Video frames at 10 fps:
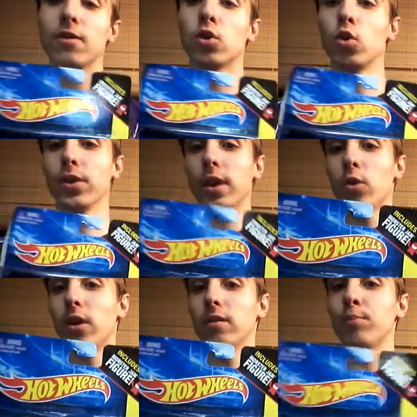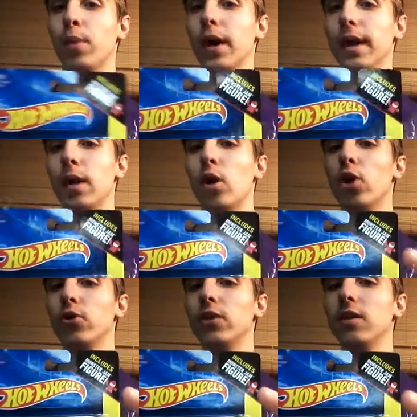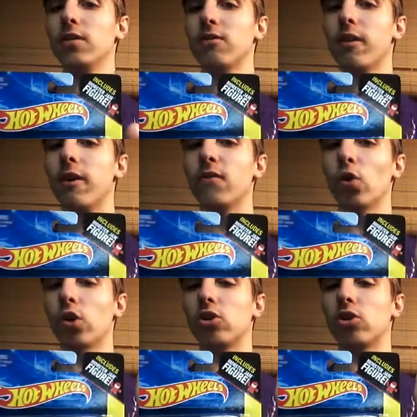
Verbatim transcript: Cool thing was, bought it Aldi's for